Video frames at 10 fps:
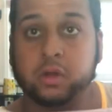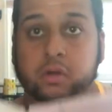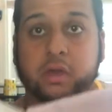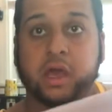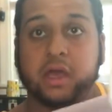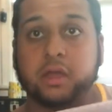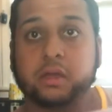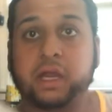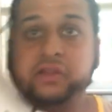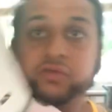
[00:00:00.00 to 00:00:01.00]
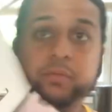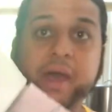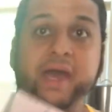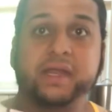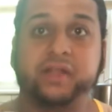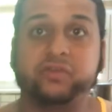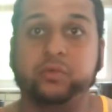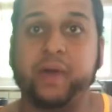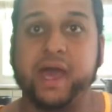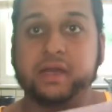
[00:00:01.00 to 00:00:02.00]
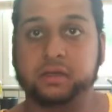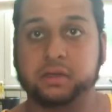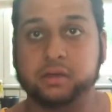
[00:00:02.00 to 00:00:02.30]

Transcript: Okay, not too bad, not too bad.